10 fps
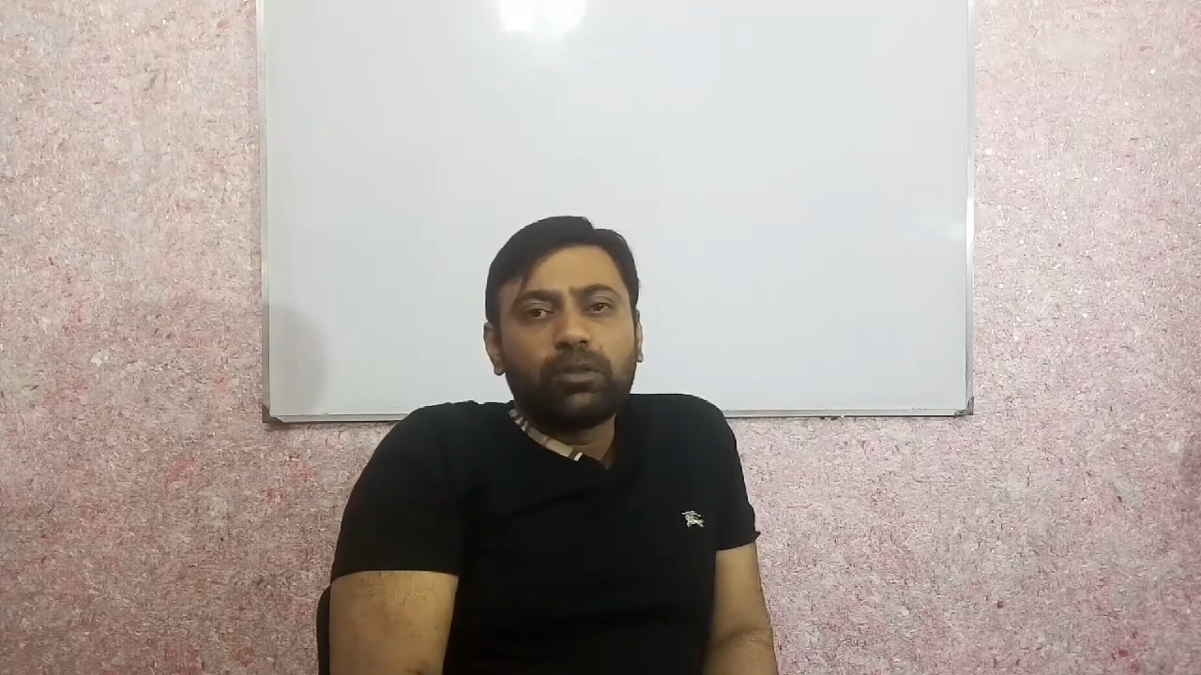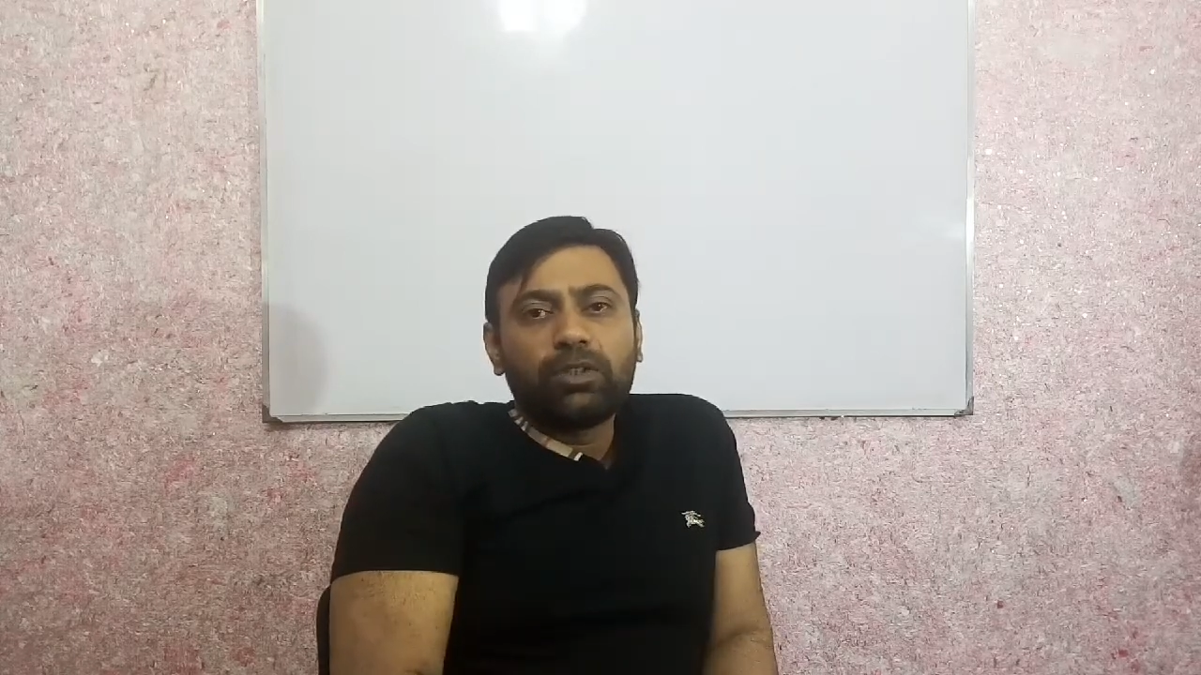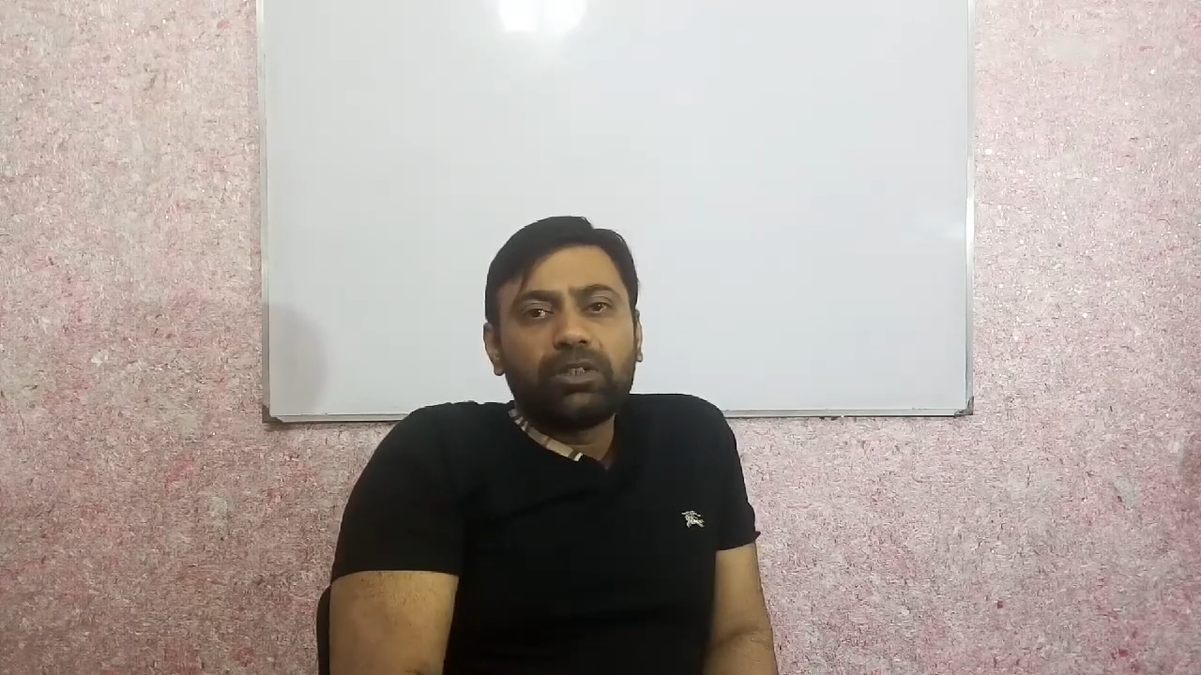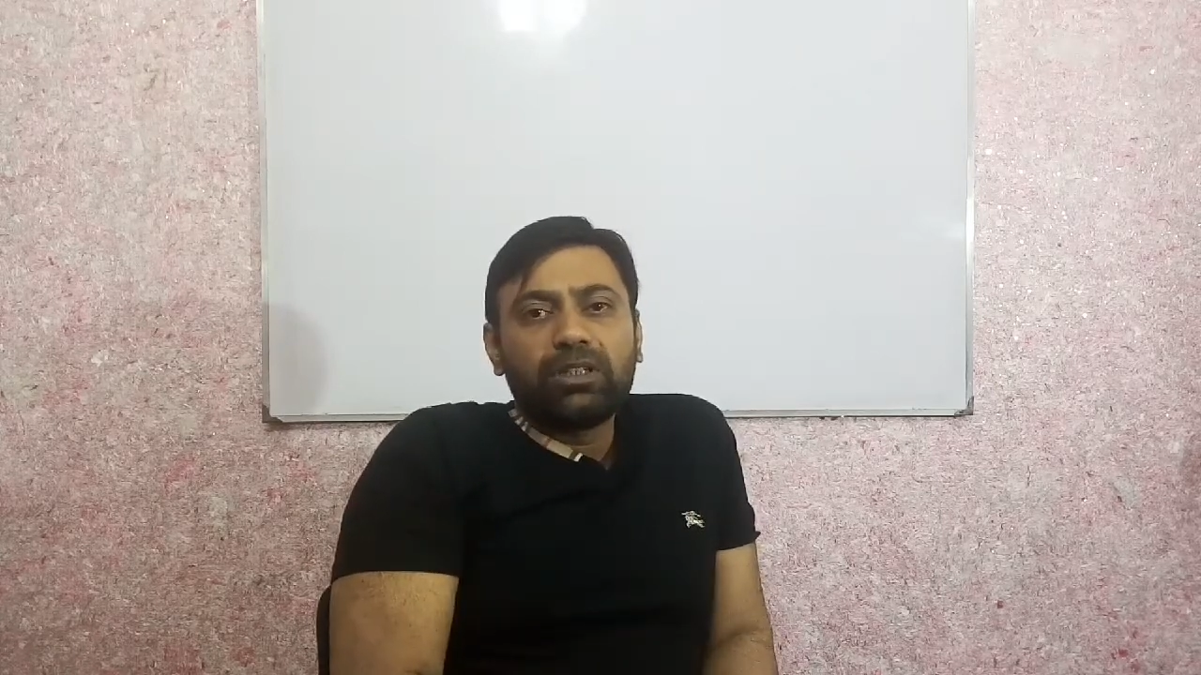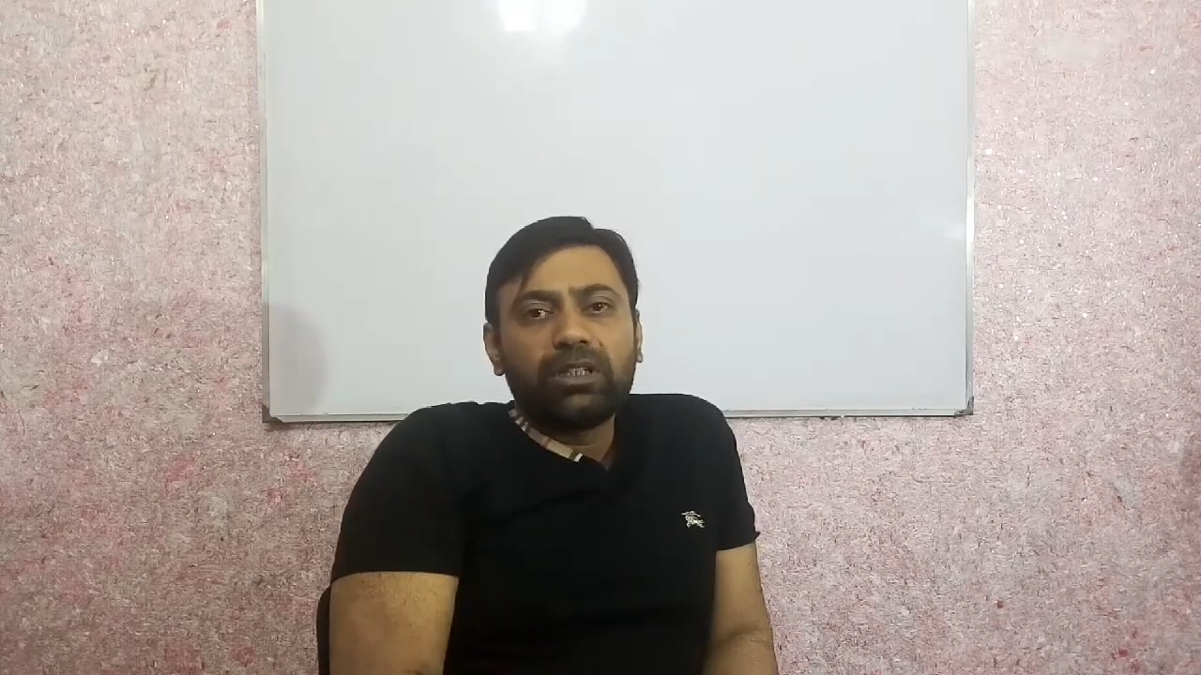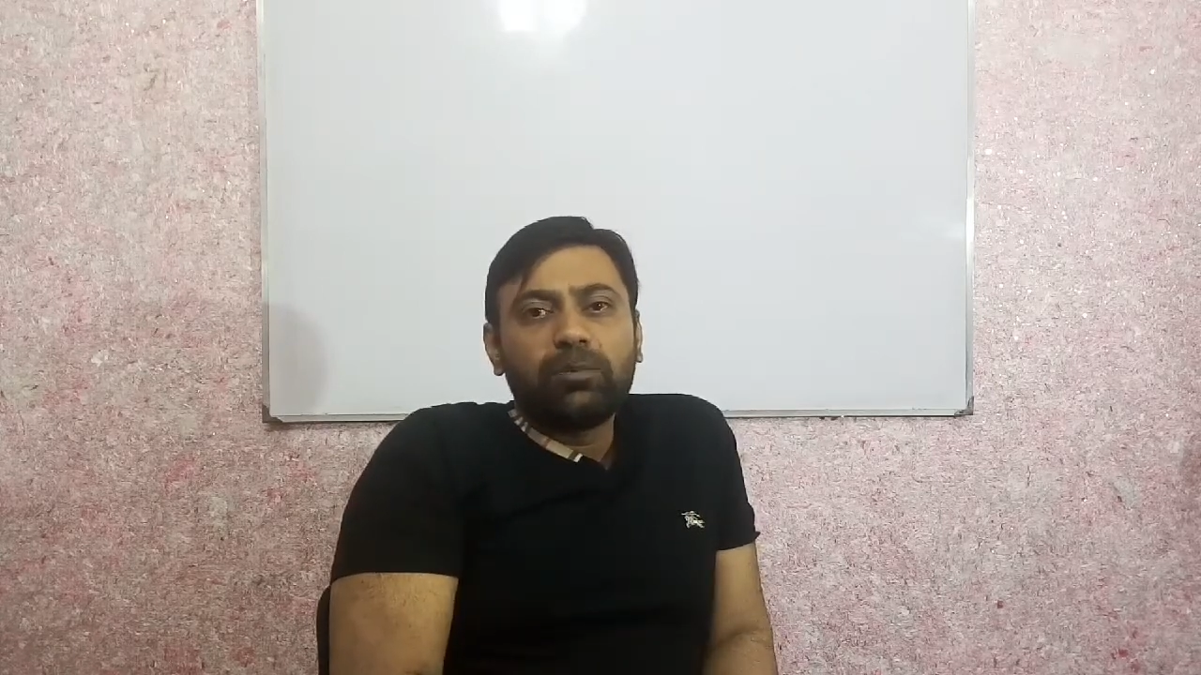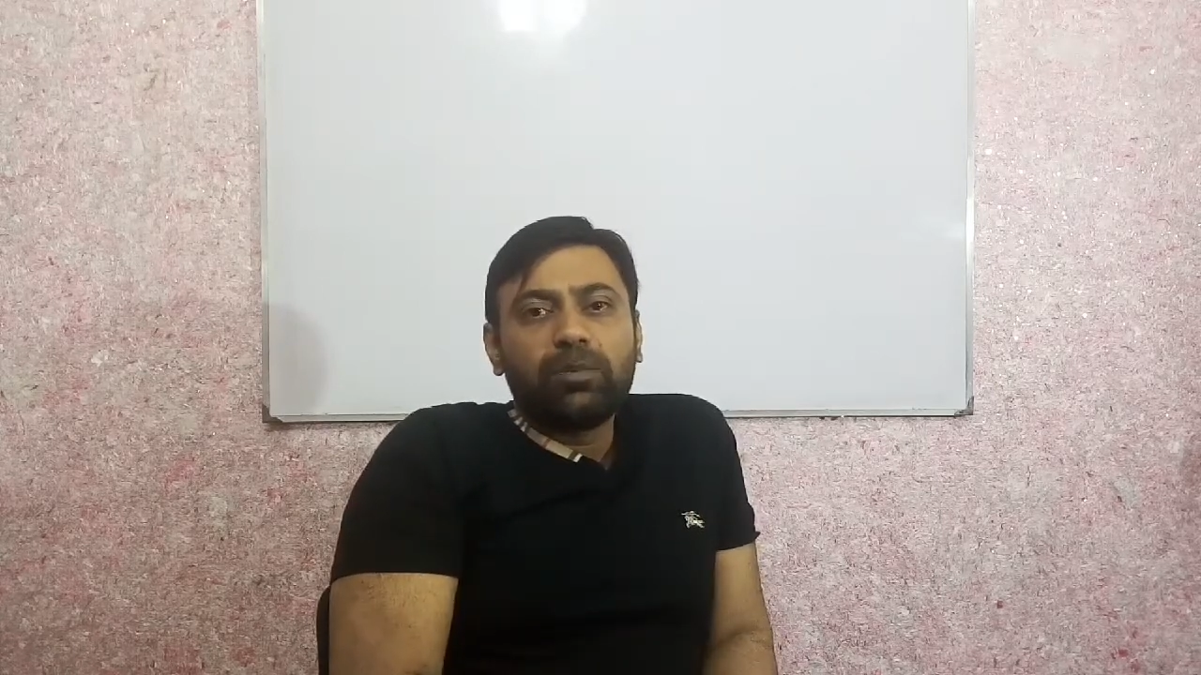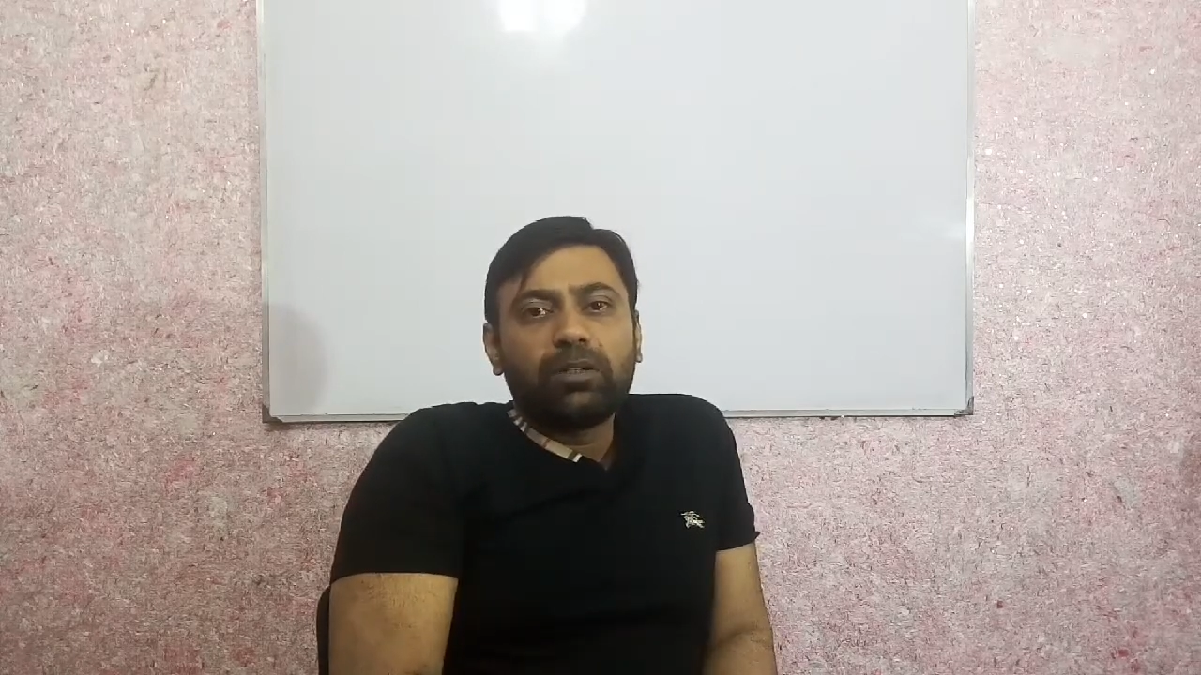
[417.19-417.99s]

the question,